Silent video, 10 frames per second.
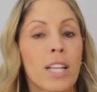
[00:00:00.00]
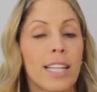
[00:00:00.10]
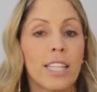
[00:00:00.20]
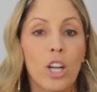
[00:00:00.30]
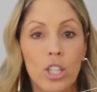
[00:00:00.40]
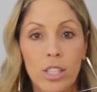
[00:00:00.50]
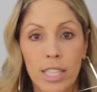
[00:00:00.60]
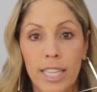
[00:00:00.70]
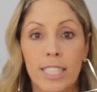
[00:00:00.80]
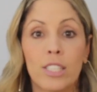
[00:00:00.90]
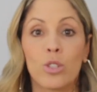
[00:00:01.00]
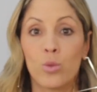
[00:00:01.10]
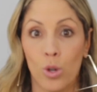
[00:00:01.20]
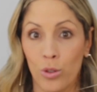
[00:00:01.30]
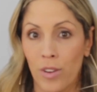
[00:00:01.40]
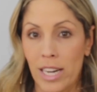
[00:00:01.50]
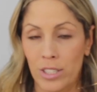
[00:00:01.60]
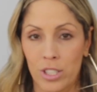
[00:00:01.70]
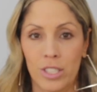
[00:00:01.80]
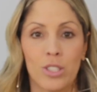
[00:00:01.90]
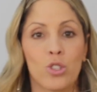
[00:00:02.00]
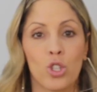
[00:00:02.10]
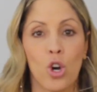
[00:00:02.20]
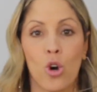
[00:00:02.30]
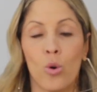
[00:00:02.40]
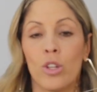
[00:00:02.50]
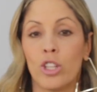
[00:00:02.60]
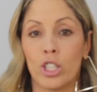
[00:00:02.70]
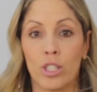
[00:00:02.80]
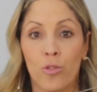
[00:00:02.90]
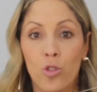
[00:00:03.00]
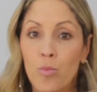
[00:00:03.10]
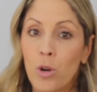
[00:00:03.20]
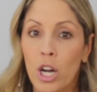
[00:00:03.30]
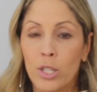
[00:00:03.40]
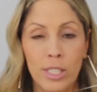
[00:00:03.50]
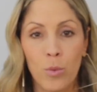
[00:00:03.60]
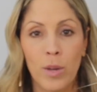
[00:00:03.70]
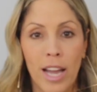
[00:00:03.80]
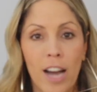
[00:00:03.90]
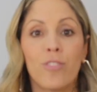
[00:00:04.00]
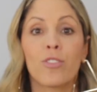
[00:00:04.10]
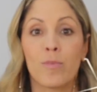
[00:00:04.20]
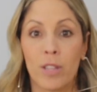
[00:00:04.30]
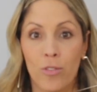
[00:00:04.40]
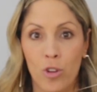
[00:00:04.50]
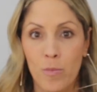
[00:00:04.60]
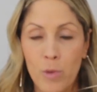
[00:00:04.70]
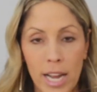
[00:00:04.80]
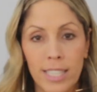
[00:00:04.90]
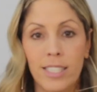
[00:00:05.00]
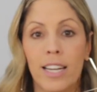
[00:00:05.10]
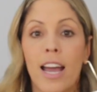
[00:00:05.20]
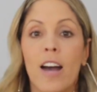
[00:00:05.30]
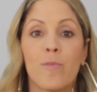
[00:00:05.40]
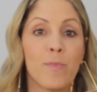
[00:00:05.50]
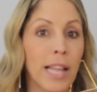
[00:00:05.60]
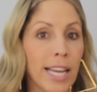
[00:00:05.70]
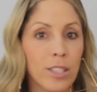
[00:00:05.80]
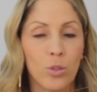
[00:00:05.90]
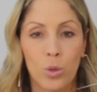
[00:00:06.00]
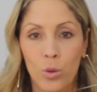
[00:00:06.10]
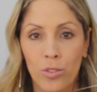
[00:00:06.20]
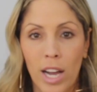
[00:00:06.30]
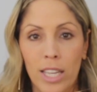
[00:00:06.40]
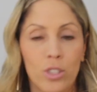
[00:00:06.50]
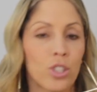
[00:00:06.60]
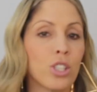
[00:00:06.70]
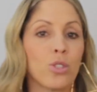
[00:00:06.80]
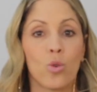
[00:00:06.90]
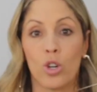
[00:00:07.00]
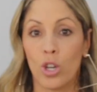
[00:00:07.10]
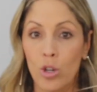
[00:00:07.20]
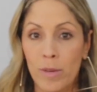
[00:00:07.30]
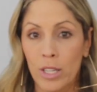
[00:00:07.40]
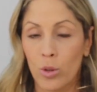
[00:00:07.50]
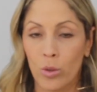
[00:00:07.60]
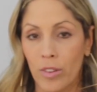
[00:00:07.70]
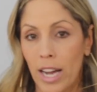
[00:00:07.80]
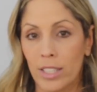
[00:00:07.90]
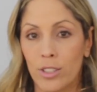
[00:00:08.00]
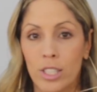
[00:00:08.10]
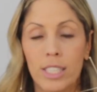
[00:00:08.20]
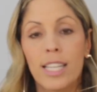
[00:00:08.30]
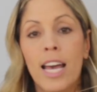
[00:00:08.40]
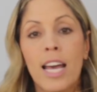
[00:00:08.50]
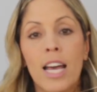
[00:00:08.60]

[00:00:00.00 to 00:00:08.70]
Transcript: And the other thing is growth factors. So there's a few products that we have from different brands that have plant growth factors or human growth factors.